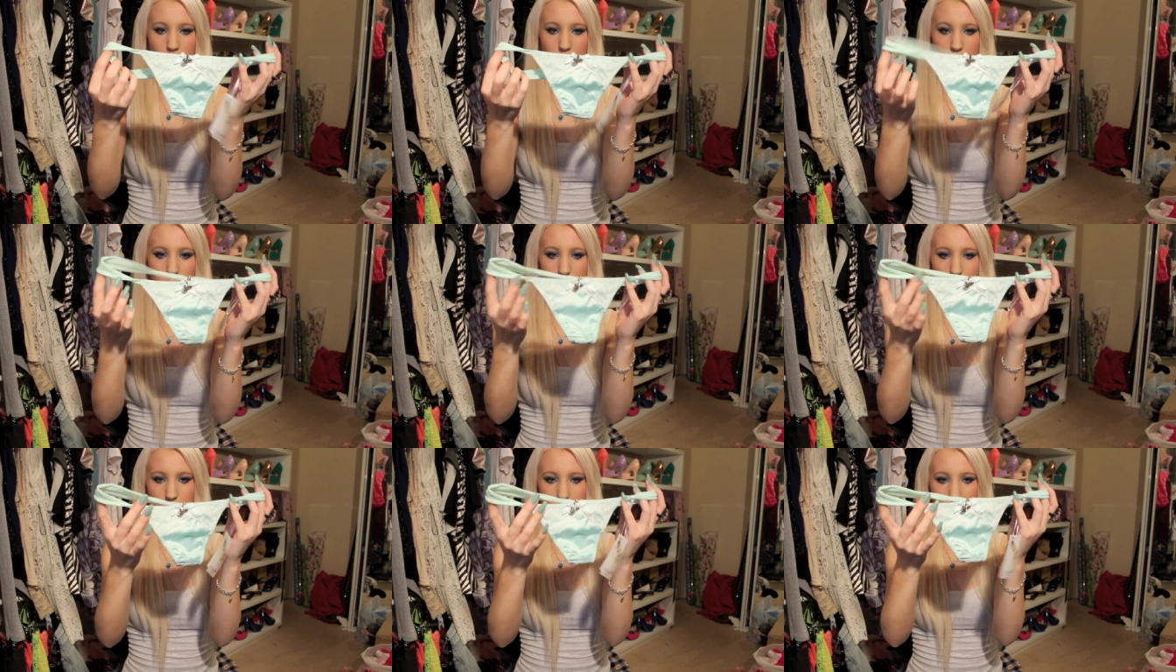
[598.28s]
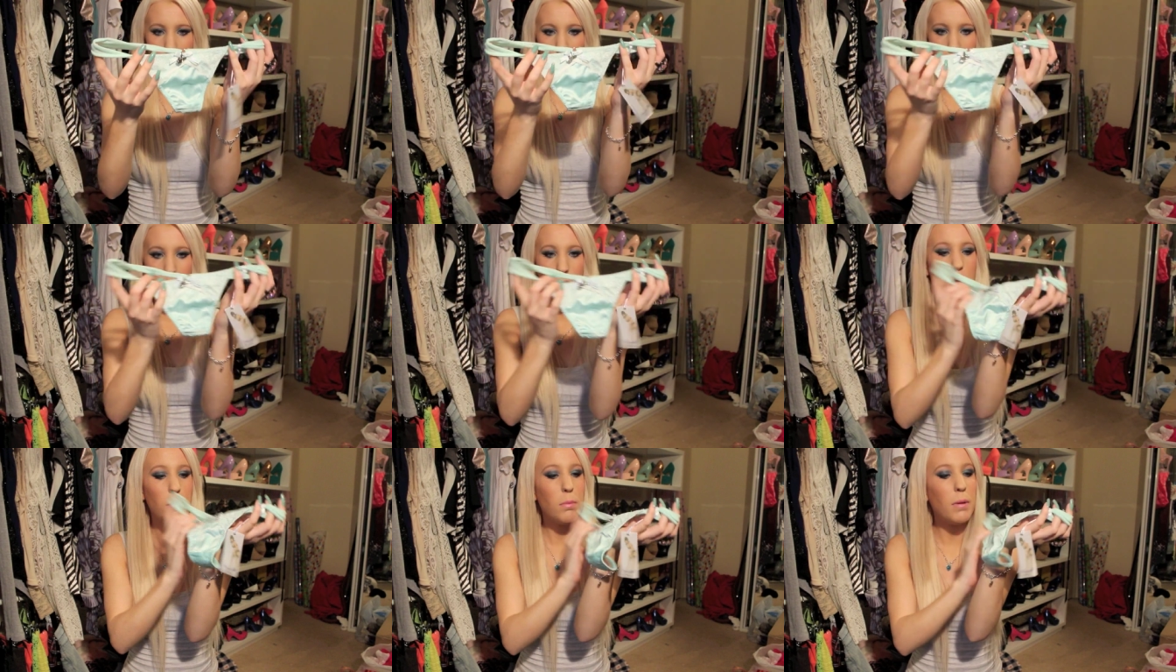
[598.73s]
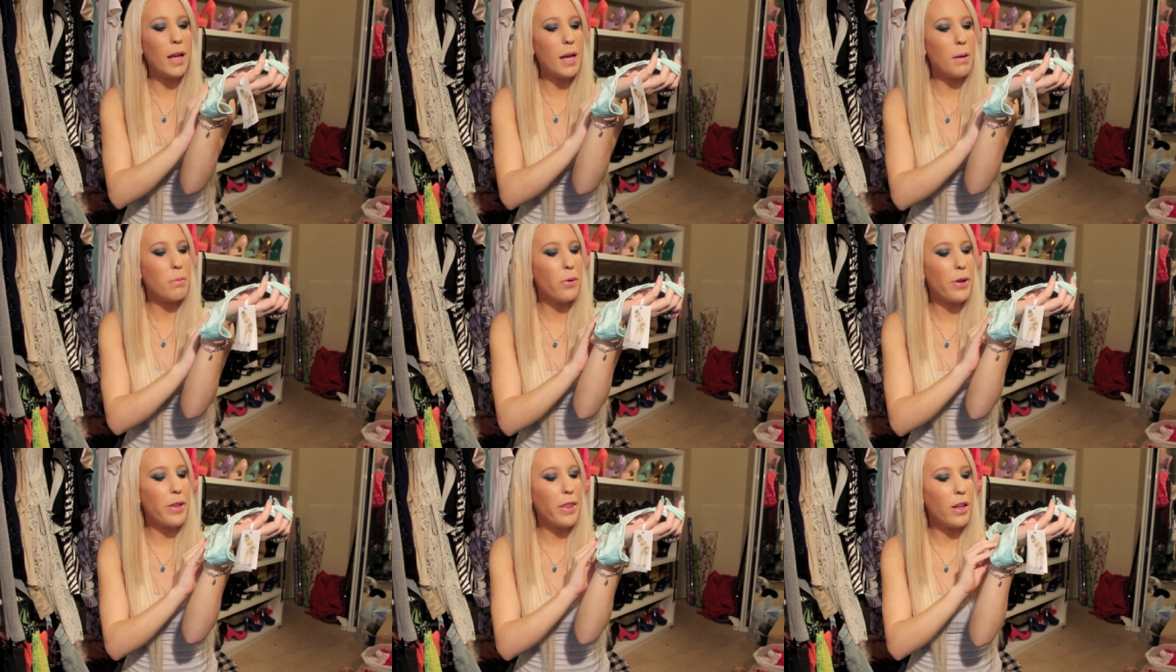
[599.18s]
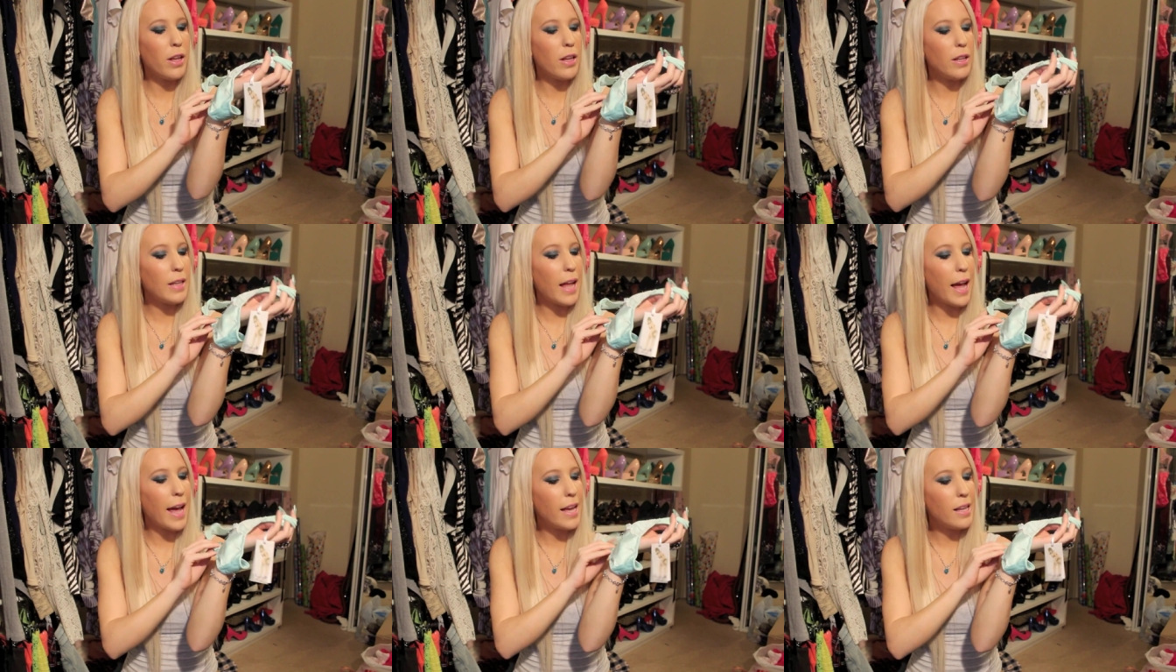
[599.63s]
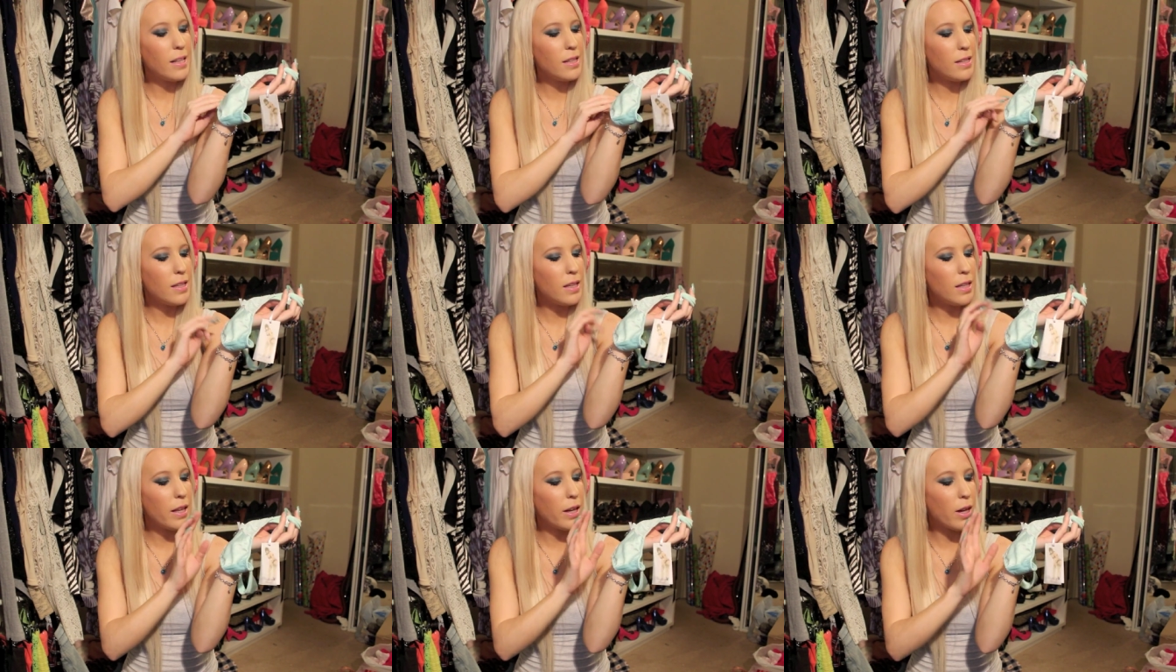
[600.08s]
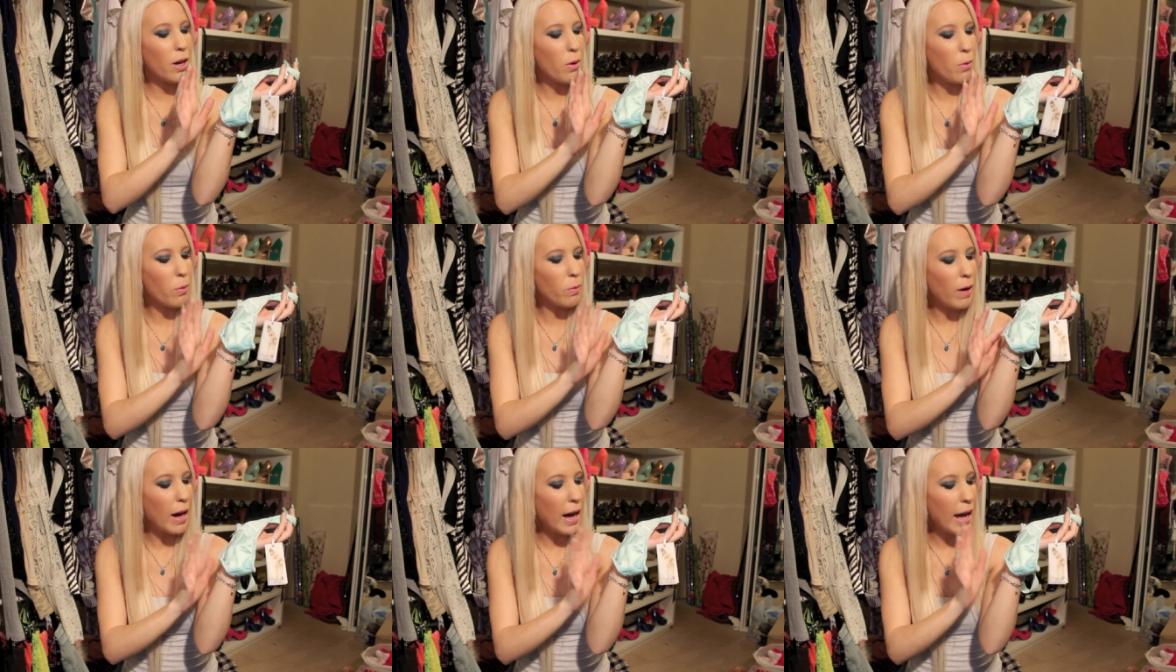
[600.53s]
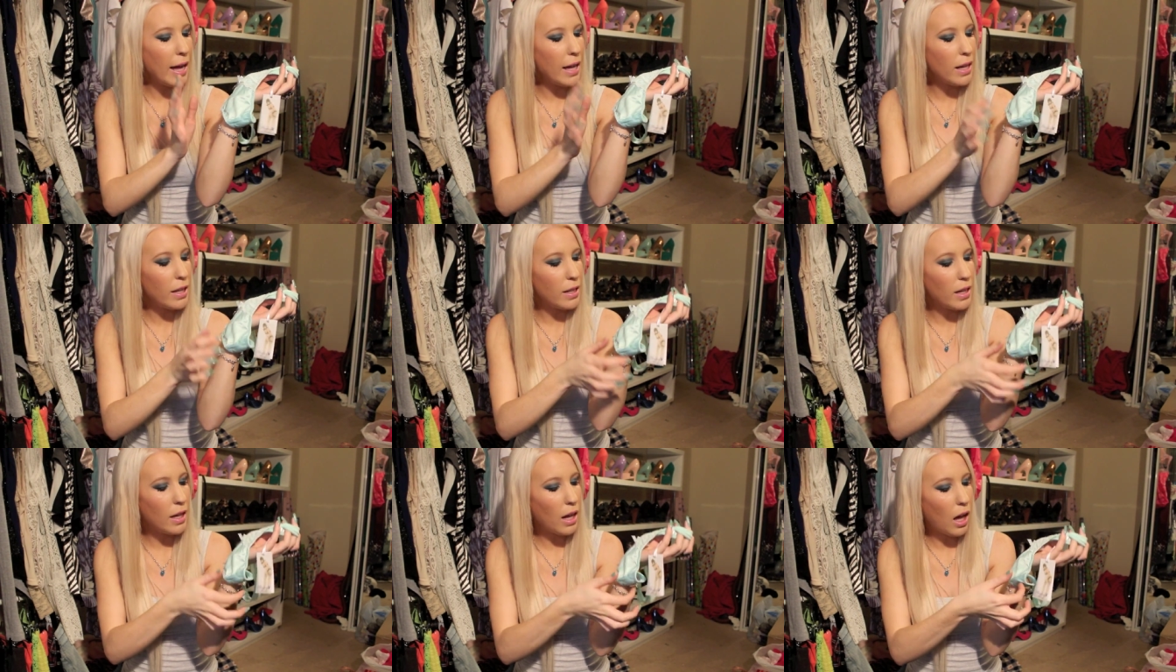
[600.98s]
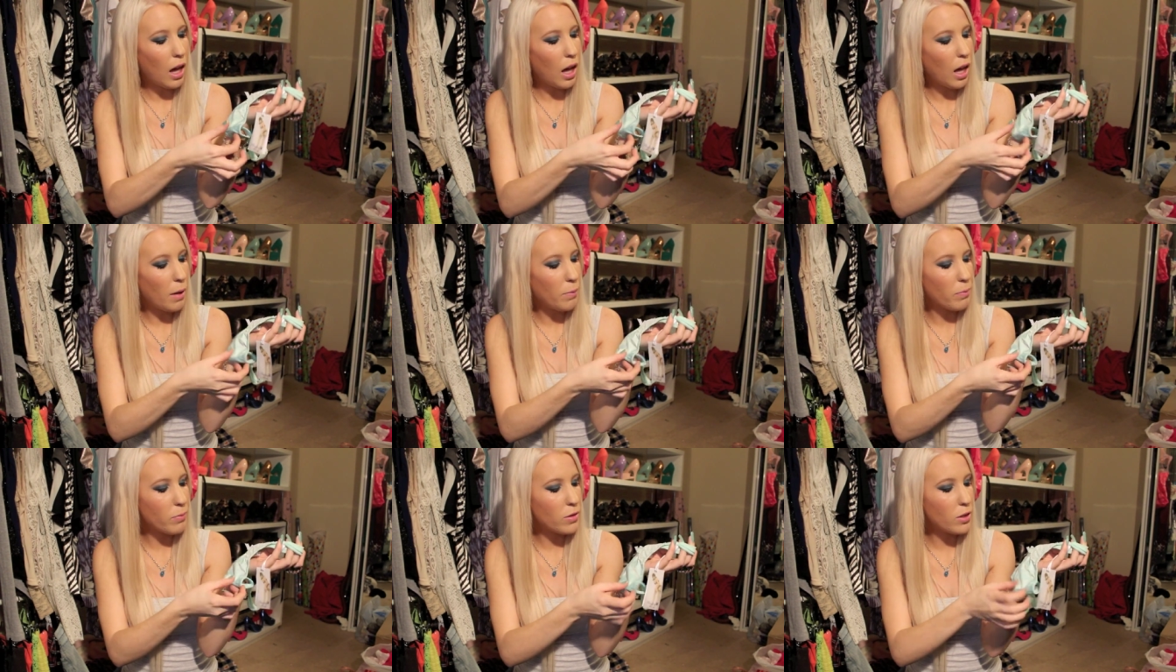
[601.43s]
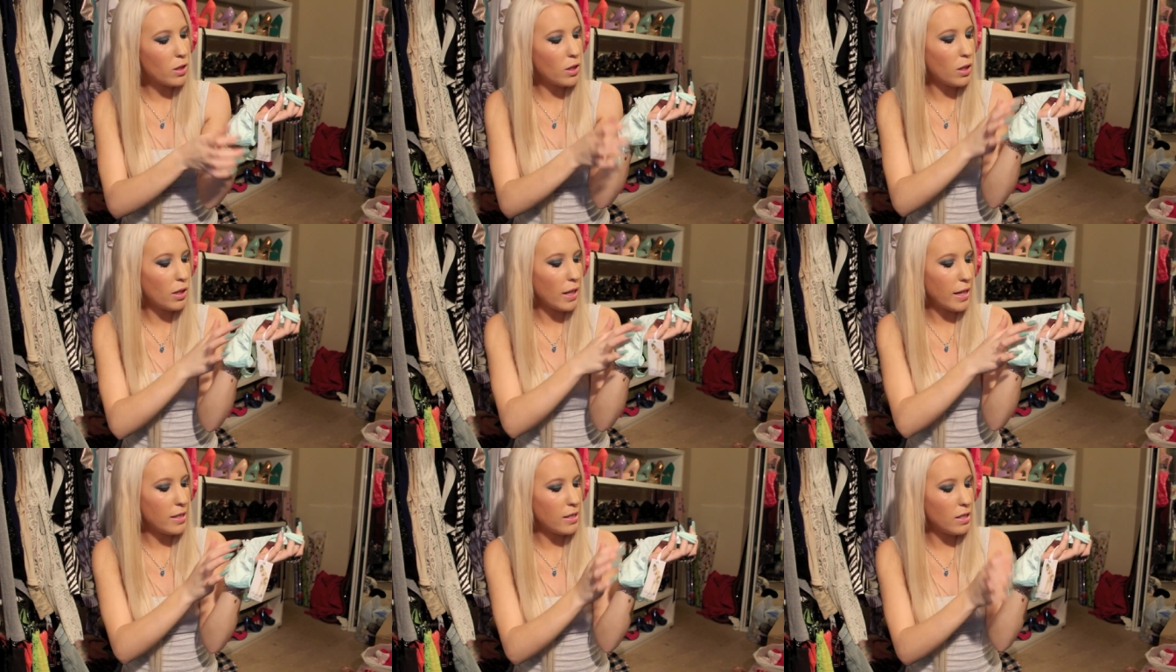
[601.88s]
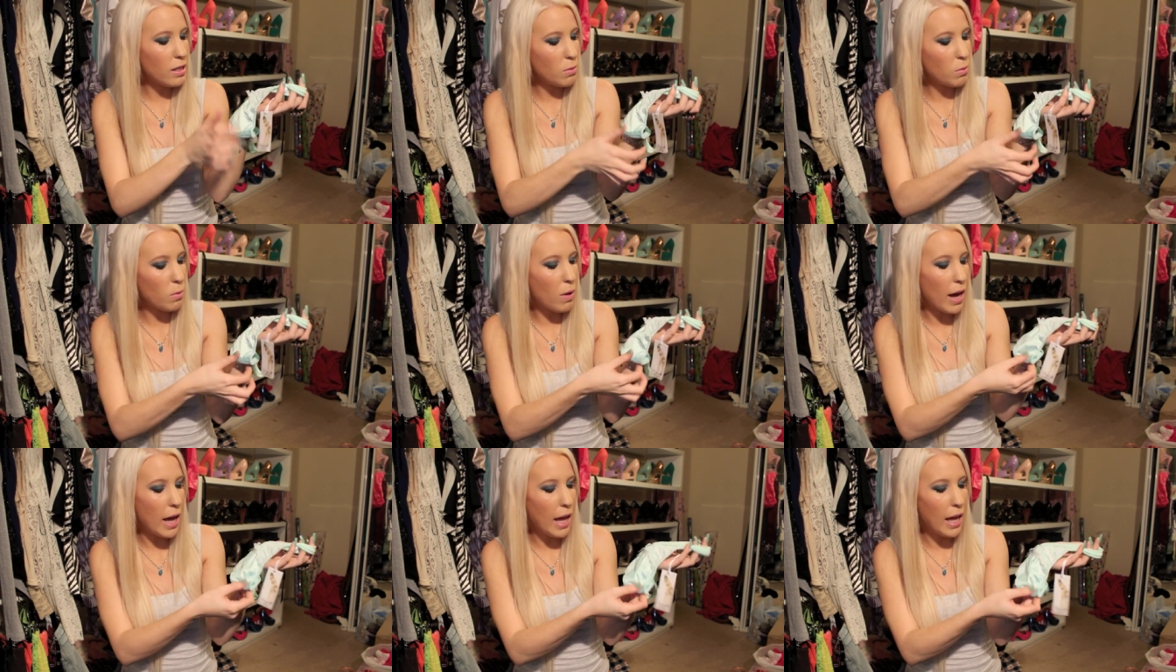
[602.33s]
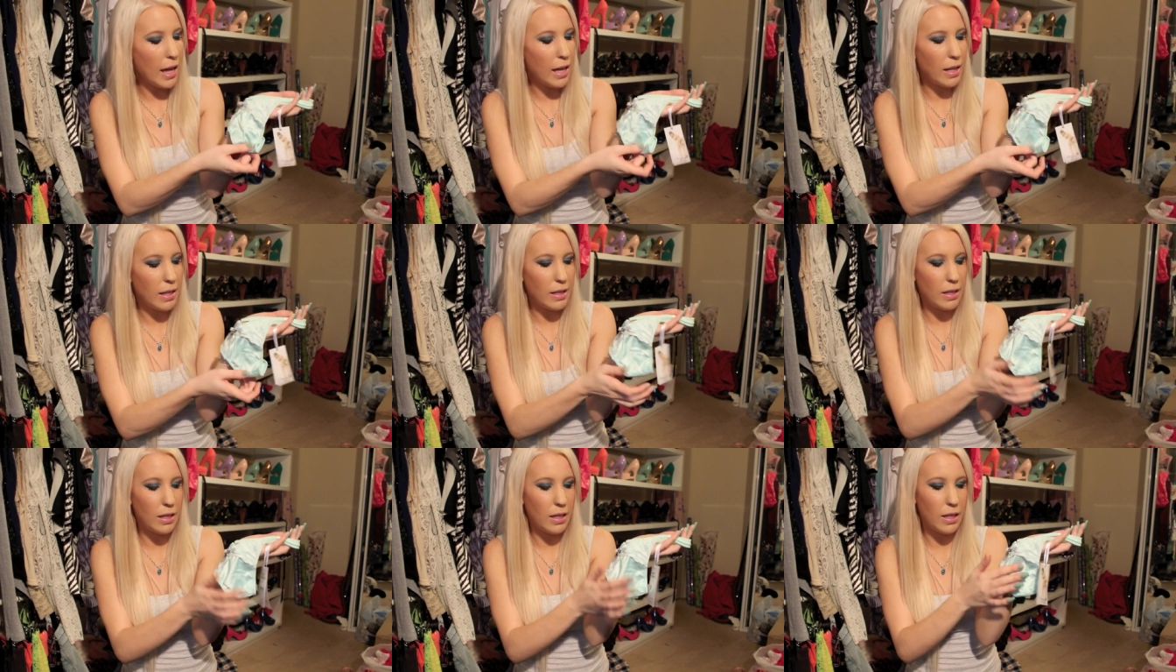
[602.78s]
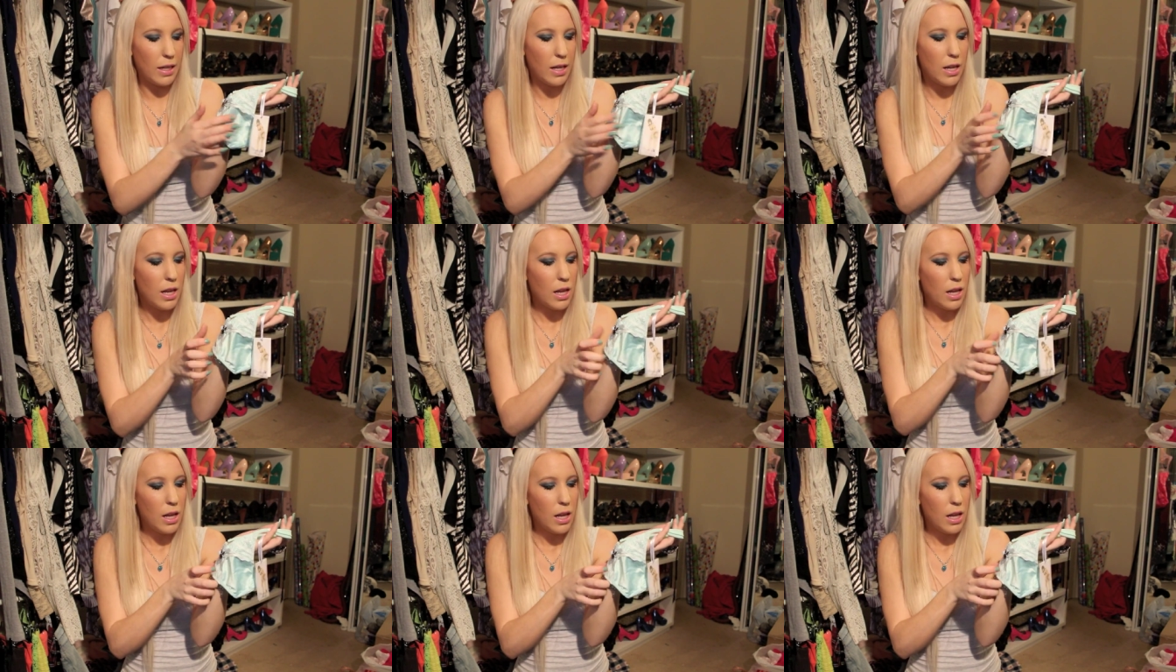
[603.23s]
Um, they're little playboy, they got lace, they got white. Um, so the lace is white and the